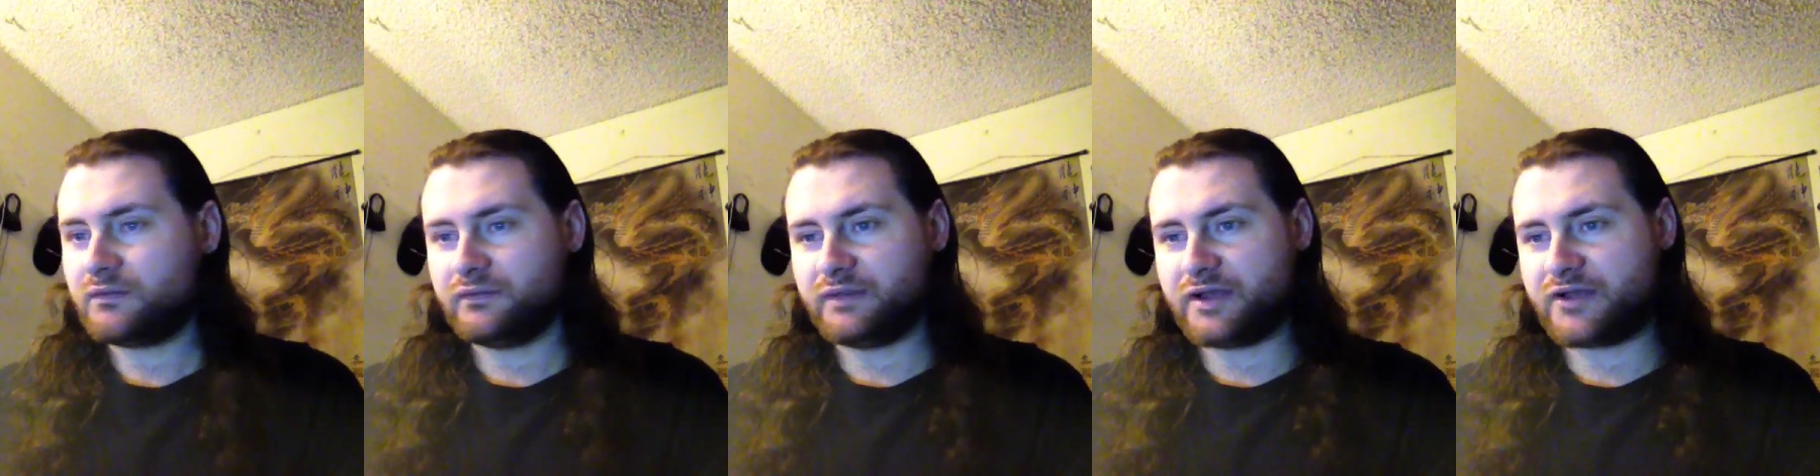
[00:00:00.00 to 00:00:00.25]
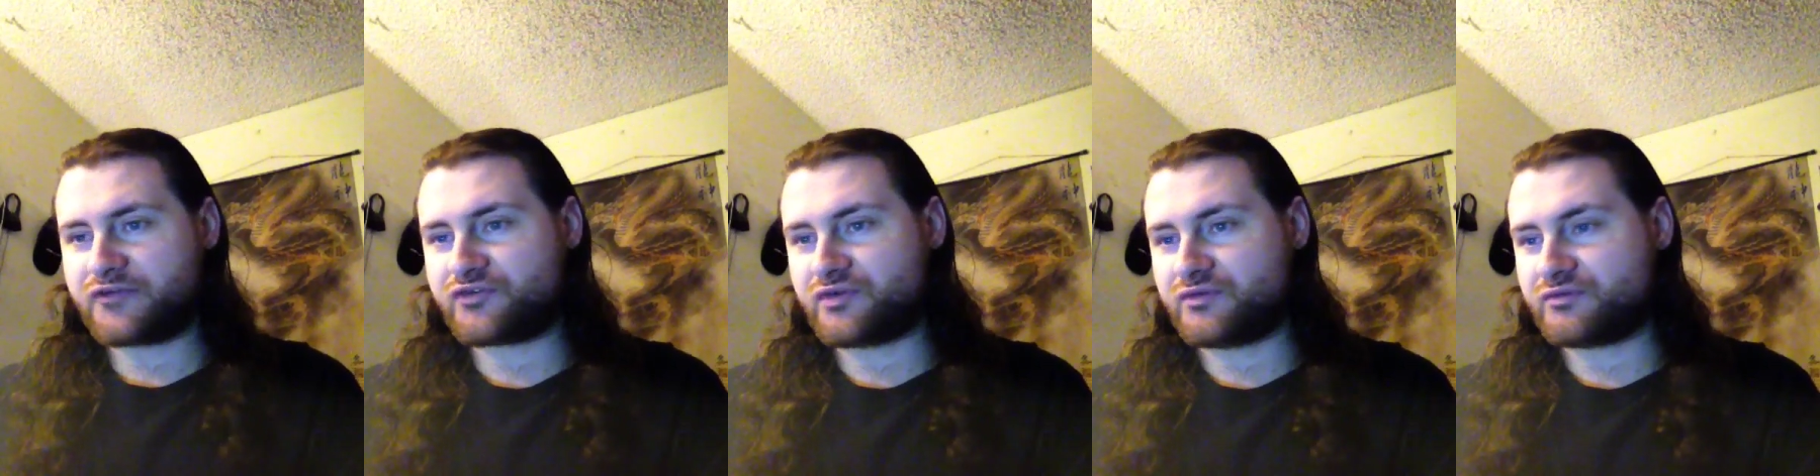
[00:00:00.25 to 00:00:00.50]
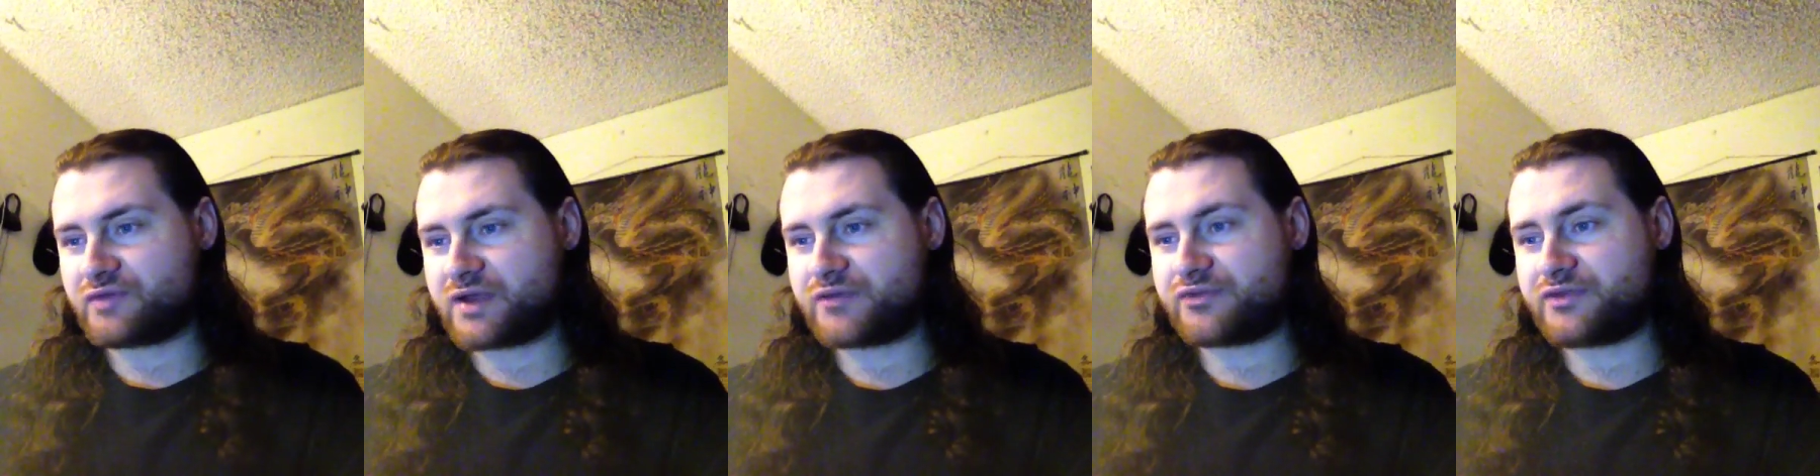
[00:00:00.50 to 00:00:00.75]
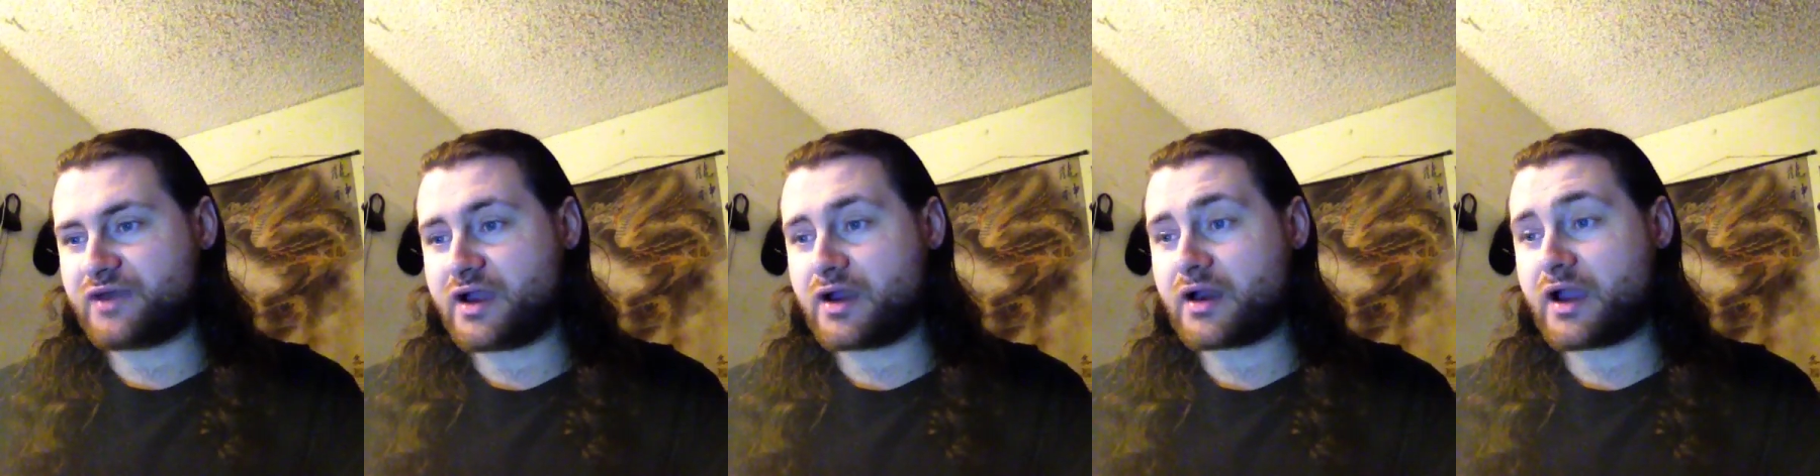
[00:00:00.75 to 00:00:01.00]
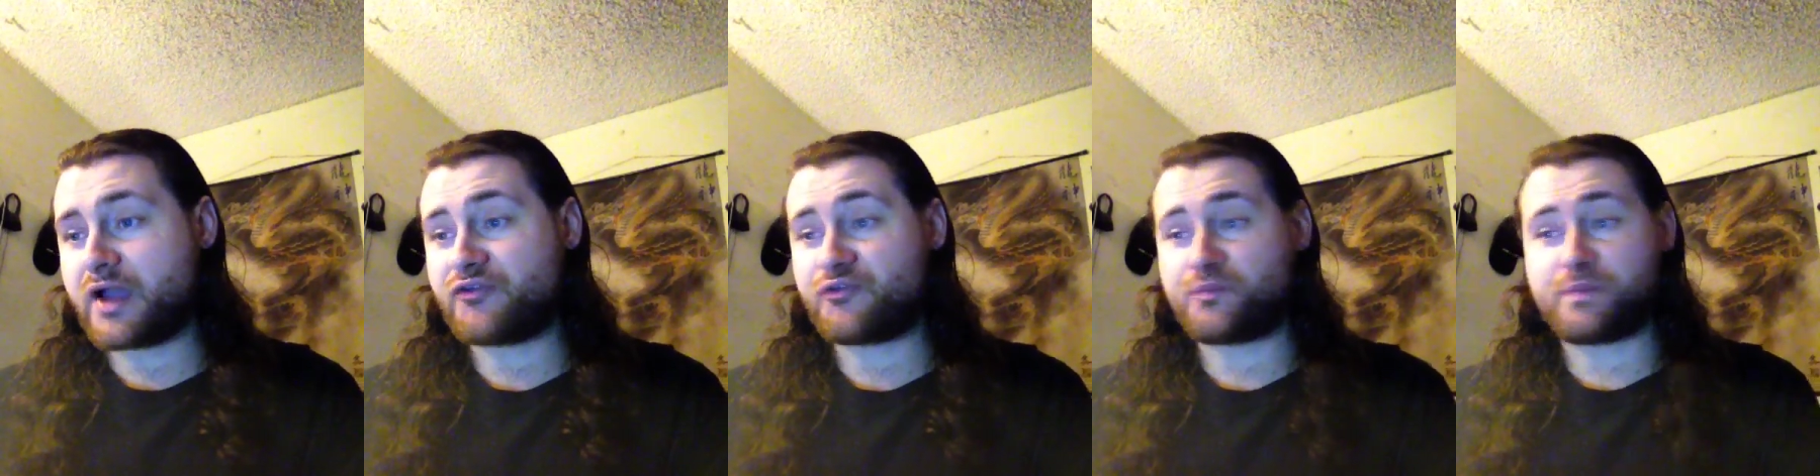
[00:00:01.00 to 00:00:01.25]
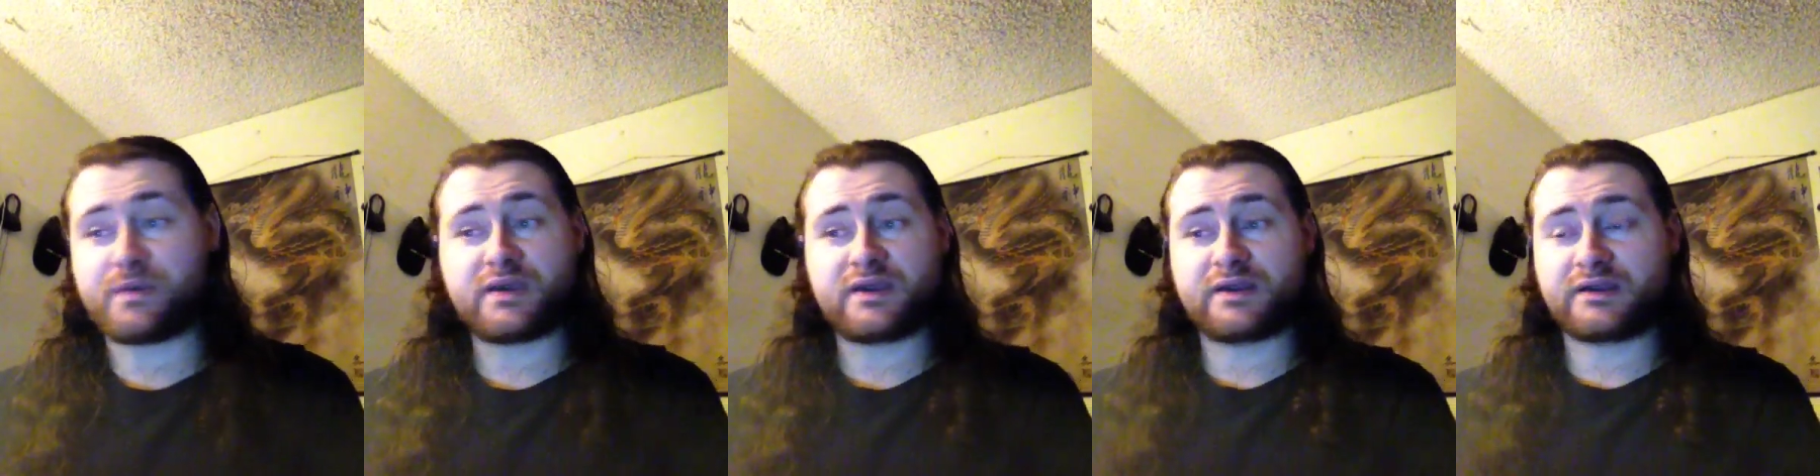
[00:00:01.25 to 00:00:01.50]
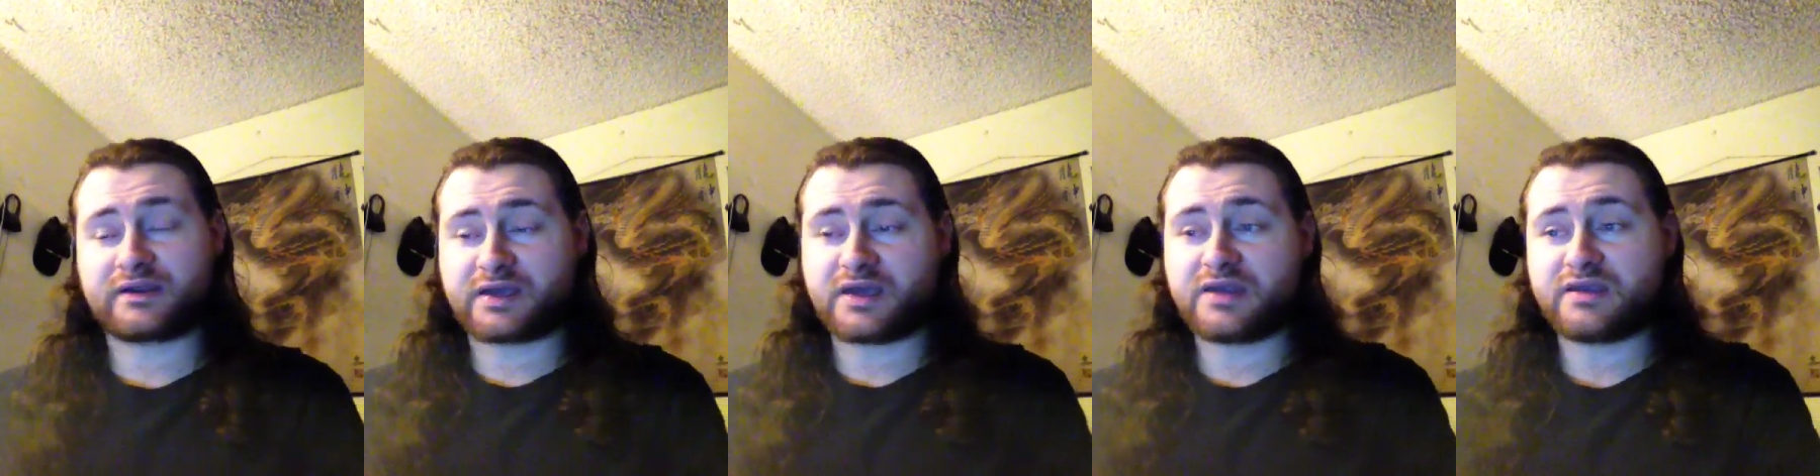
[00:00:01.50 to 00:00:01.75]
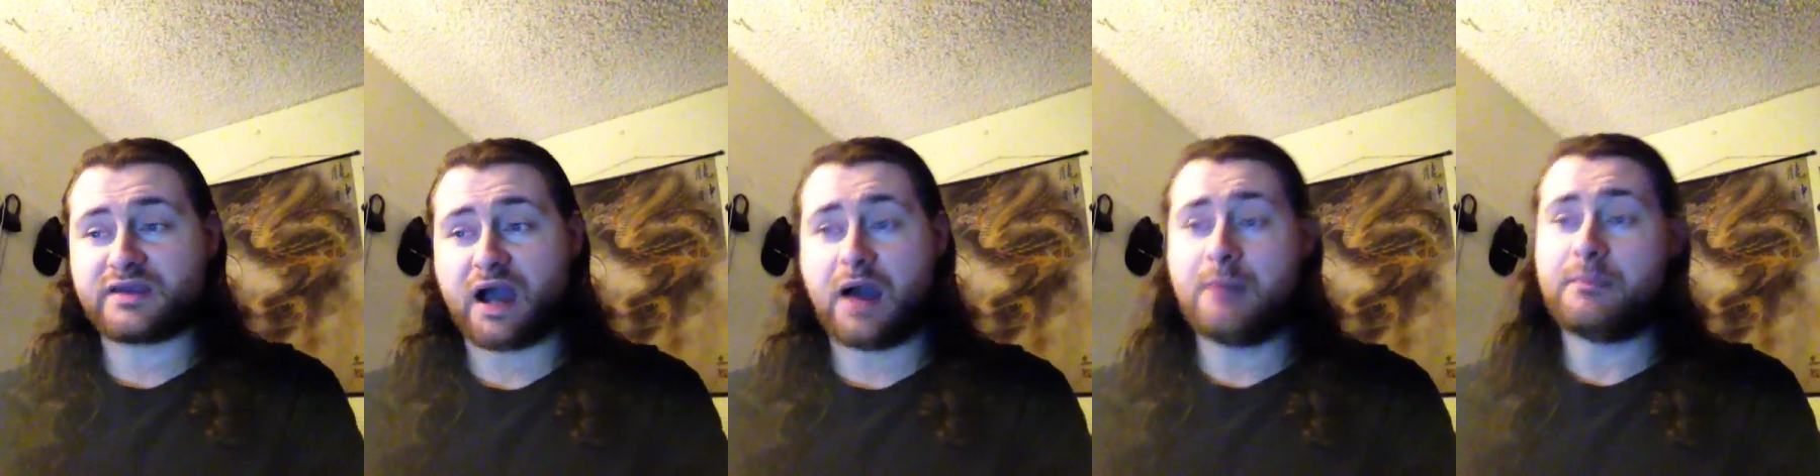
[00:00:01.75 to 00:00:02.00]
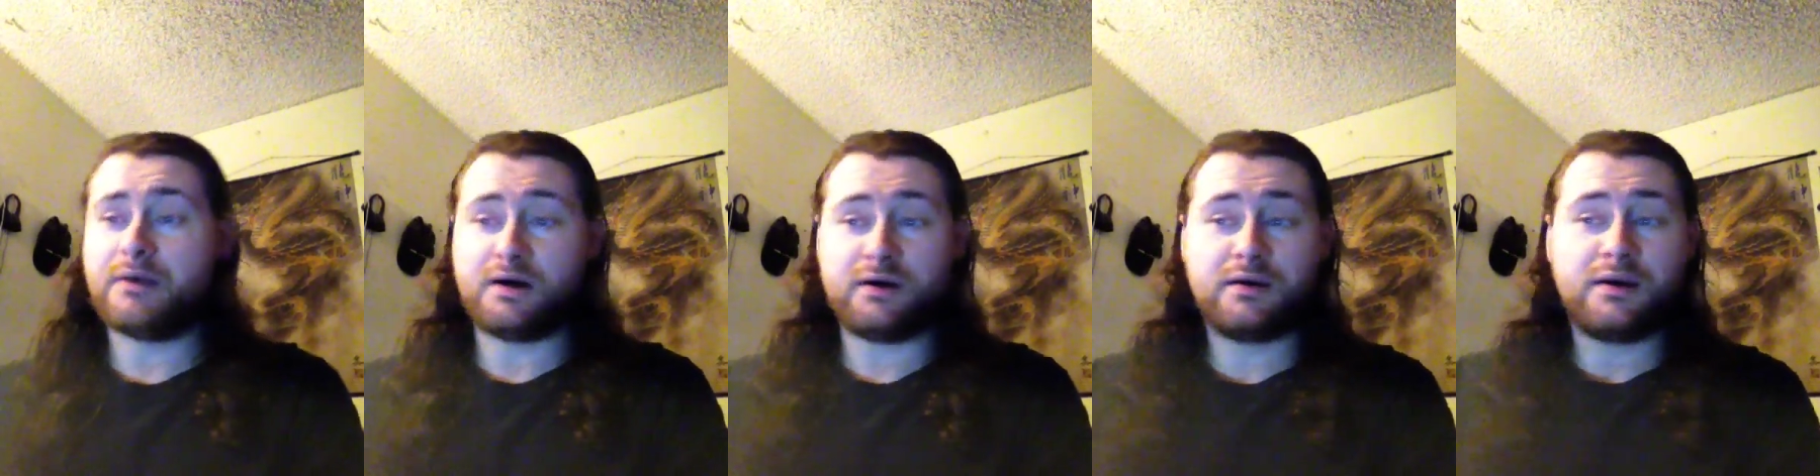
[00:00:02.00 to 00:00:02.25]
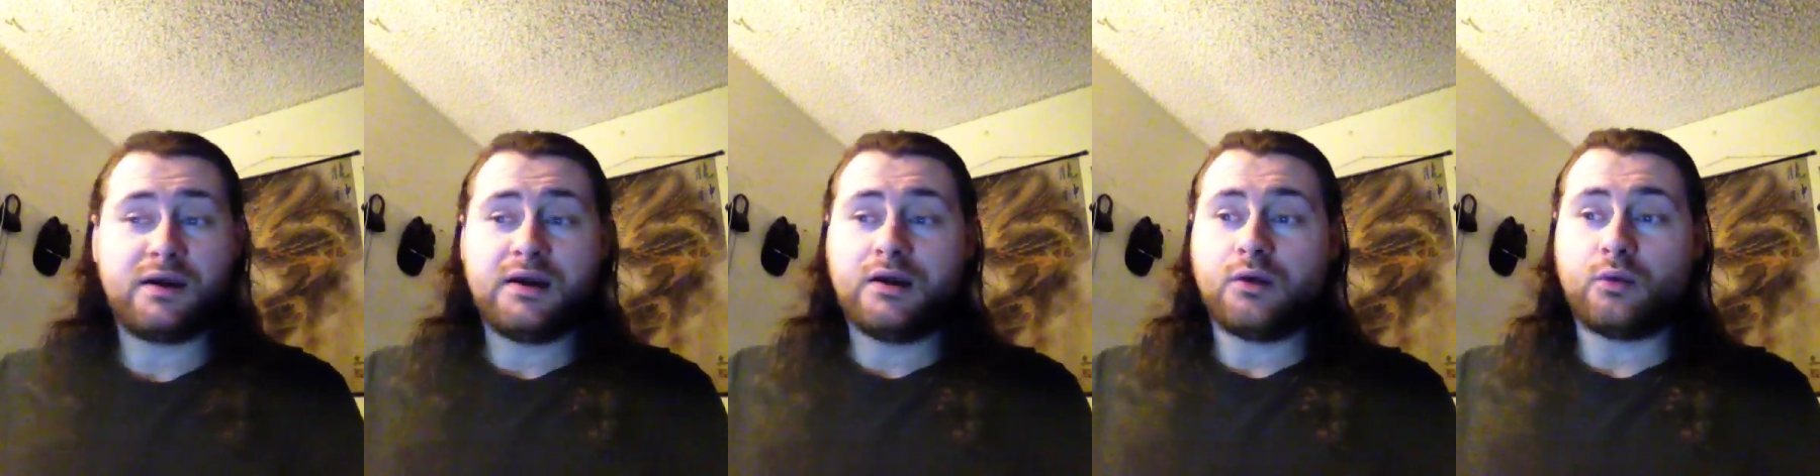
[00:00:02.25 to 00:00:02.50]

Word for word: lesson right there. And speaking of King Yama,